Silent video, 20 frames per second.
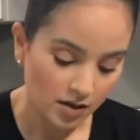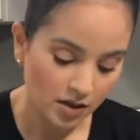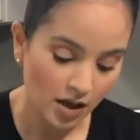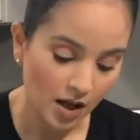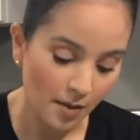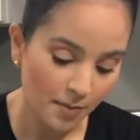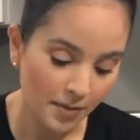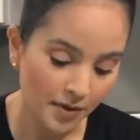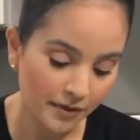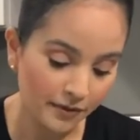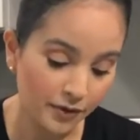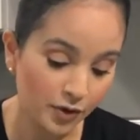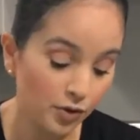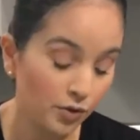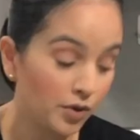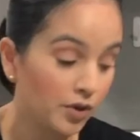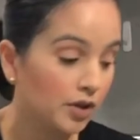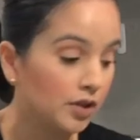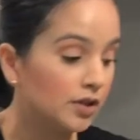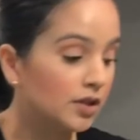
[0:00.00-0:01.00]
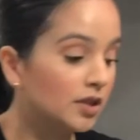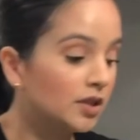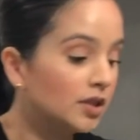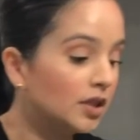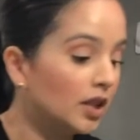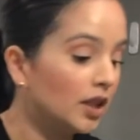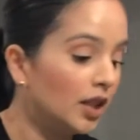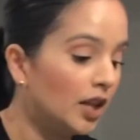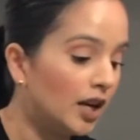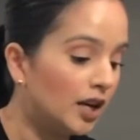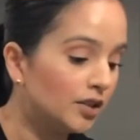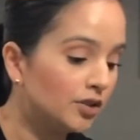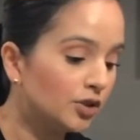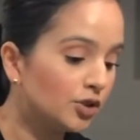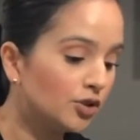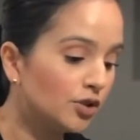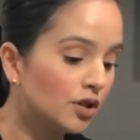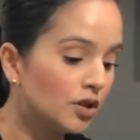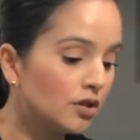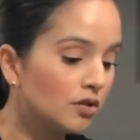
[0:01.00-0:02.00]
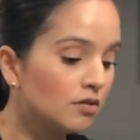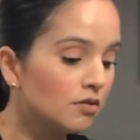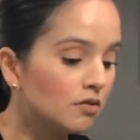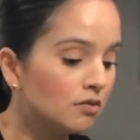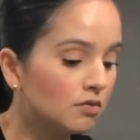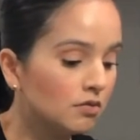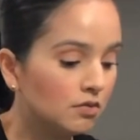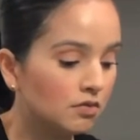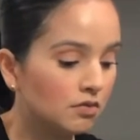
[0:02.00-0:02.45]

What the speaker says: some of your cilantro,